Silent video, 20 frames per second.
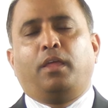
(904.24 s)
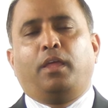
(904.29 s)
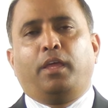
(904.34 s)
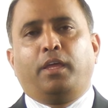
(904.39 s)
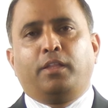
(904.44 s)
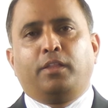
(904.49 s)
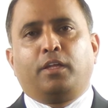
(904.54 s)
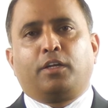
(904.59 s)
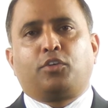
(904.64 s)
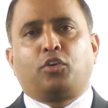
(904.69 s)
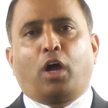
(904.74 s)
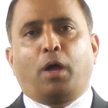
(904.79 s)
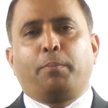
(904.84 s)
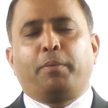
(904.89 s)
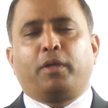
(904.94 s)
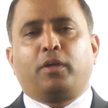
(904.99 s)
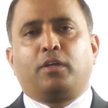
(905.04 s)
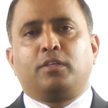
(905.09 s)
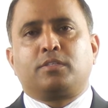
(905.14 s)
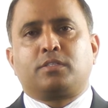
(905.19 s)
in the
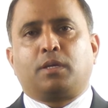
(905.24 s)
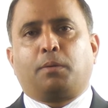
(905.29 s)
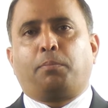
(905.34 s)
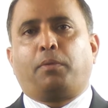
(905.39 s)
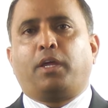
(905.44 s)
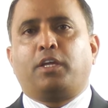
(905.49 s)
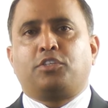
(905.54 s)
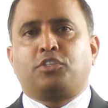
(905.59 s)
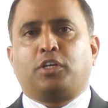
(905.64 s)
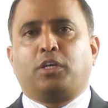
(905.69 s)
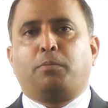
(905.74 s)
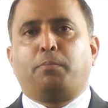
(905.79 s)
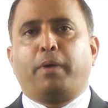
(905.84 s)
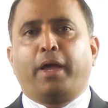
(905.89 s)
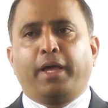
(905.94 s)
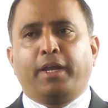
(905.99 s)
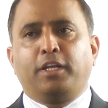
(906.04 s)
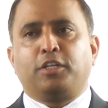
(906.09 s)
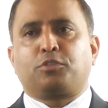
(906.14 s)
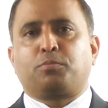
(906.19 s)
topic on supply chain
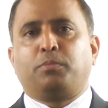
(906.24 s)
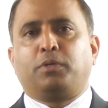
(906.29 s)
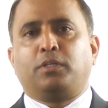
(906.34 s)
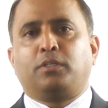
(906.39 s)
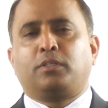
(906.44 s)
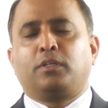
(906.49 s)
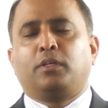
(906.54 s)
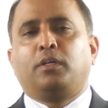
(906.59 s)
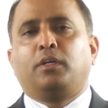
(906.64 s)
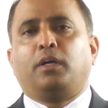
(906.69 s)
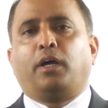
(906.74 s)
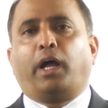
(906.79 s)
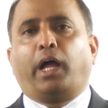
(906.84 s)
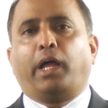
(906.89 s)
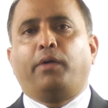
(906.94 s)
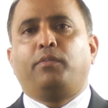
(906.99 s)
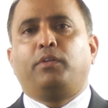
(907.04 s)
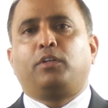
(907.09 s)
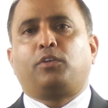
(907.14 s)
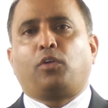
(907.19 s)
management,
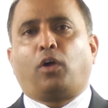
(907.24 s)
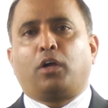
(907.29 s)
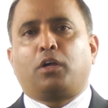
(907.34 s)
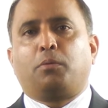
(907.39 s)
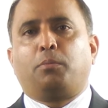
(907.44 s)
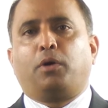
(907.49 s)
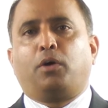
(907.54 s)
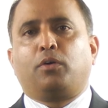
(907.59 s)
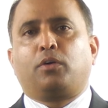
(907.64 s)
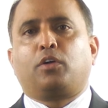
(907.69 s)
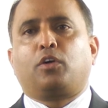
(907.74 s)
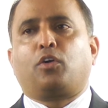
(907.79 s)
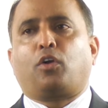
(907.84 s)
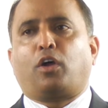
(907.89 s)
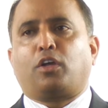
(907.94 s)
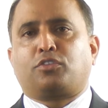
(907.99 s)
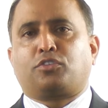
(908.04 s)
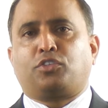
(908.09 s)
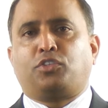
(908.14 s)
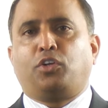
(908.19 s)
I will talk about
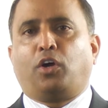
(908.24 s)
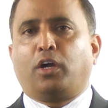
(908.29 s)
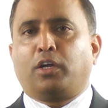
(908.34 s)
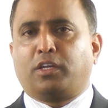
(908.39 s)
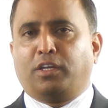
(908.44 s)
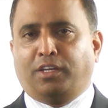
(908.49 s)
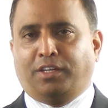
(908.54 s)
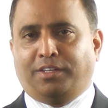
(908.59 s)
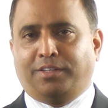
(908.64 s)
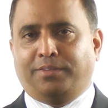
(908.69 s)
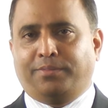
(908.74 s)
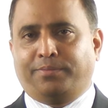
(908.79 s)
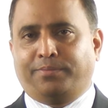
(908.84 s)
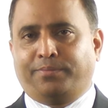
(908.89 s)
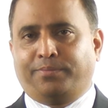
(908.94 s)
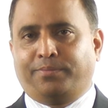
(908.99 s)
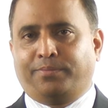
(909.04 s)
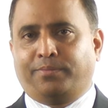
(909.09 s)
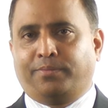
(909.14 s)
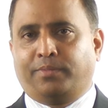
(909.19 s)
cross-docking.
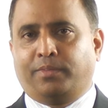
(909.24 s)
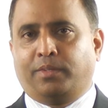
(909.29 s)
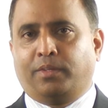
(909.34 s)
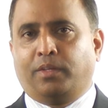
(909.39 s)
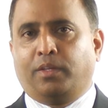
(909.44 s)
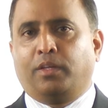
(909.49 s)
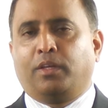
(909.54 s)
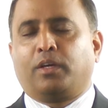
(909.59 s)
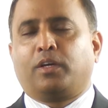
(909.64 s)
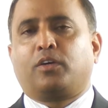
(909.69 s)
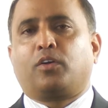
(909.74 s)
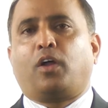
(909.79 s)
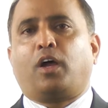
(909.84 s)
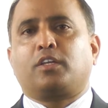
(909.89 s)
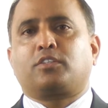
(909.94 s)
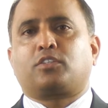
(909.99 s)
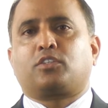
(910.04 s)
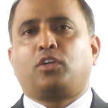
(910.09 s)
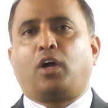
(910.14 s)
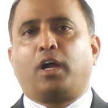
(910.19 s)

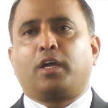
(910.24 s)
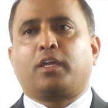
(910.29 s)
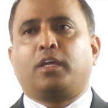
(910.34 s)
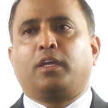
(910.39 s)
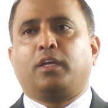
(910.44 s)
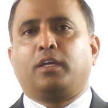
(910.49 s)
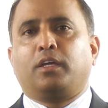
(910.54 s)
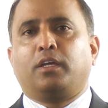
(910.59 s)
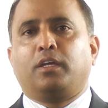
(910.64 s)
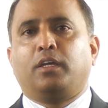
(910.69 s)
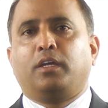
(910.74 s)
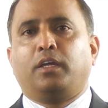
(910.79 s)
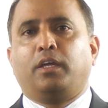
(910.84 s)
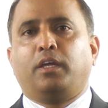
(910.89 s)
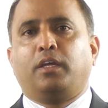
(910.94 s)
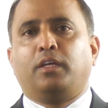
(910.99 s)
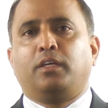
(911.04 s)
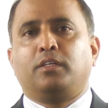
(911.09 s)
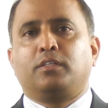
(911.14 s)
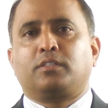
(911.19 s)
Cross-docking
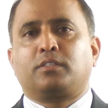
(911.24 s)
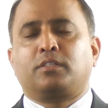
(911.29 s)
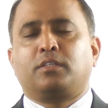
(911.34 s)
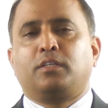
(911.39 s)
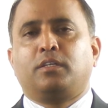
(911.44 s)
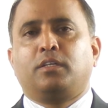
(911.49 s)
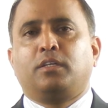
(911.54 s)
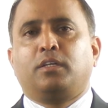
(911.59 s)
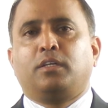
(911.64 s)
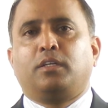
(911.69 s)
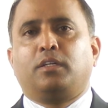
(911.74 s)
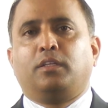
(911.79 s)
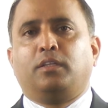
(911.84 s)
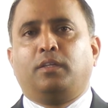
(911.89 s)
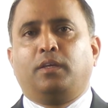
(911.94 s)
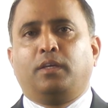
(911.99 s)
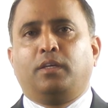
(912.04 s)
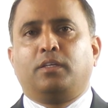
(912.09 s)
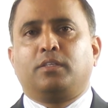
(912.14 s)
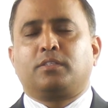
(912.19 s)
is
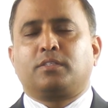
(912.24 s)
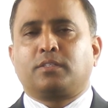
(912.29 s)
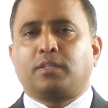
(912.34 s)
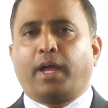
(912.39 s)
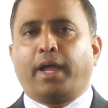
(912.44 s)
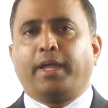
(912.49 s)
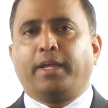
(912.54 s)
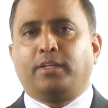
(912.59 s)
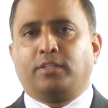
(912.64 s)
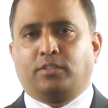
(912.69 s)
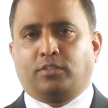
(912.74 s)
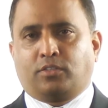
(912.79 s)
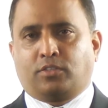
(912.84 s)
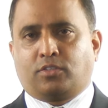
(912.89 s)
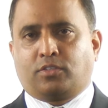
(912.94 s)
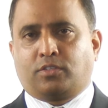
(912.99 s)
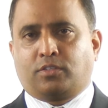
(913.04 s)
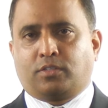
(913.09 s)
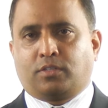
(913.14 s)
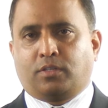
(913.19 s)
the
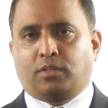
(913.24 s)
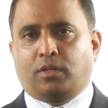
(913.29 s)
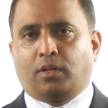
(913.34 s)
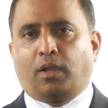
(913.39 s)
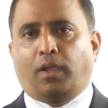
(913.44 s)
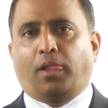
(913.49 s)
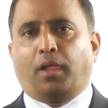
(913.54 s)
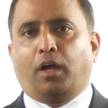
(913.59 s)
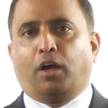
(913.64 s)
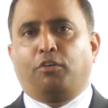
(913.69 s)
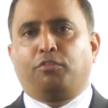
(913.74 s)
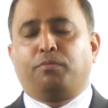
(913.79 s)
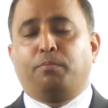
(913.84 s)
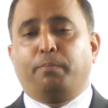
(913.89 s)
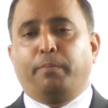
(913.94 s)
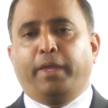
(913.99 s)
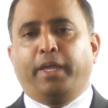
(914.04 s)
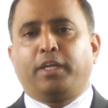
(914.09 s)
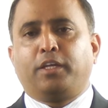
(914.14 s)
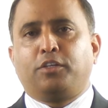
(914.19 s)
science of
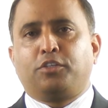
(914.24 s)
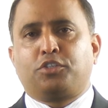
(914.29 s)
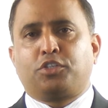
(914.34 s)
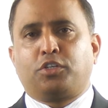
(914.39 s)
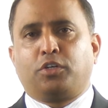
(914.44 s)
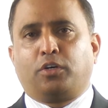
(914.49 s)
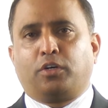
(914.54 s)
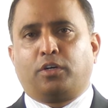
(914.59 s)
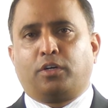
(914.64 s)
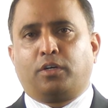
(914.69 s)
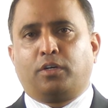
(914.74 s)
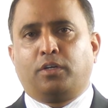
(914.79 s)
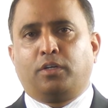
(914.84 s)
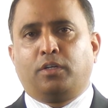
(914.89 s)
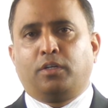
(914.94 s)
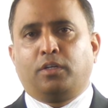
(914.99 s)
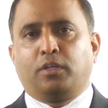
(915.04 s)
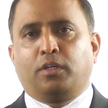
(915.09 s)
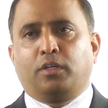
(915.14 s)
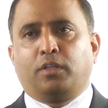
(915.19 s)
making sure
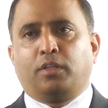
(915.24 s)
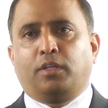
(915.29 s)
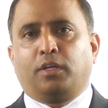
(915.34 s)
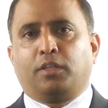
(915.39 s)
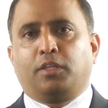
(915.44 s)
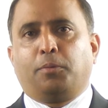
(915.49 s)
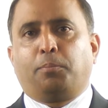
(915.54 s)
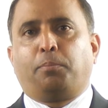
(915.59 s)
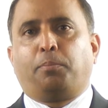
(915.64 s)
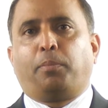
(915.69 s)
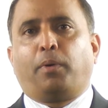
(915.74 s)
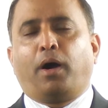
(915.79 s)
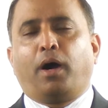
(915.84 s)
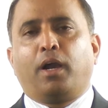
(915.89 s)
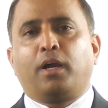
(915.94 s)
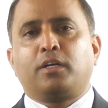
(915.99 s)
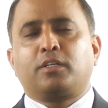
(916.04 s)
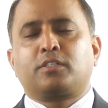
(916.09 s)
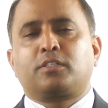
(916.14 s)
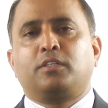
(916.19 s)
that the
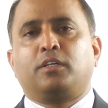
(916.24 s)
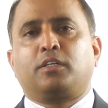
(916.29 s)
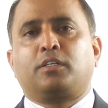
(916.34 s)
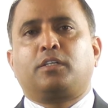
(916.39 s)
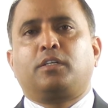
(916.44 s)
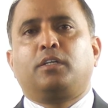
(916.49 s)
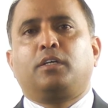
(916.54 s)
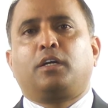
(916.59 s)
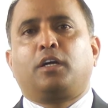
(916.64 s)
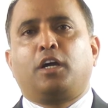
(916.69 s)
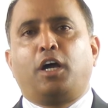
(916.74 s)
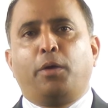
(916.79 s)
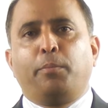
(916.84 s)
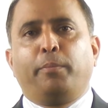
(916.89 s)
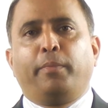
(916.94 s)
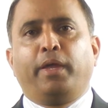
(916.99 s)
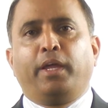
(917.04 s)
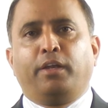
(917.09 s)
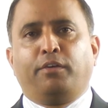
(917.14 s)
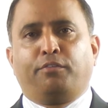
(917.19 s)
parts that
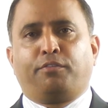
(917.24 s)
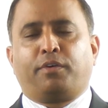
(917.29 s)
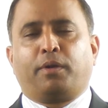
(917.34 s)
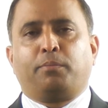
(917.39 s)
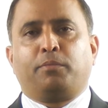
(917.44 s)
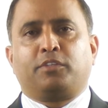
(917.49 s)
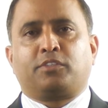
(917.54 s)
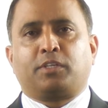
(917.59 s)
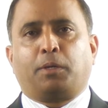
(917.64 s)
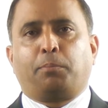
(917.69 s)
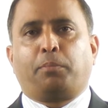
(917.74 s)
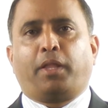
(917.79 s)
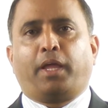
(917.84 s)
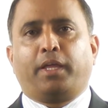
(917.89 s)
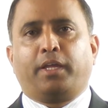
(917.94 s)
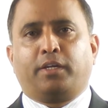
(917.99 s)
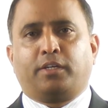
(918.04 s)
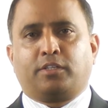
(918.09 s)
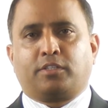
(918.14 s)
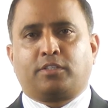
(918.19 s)
come in from the
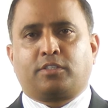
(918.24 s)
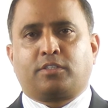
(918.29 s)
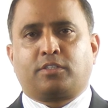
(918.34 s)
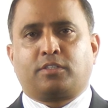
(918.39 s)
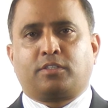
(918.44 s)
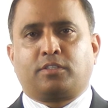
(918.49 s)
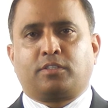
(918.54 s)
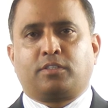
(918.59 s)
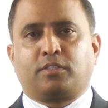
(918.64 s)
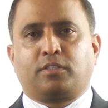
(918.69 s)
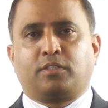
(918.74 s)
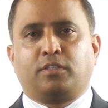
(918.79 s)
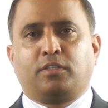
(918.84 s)
suppliers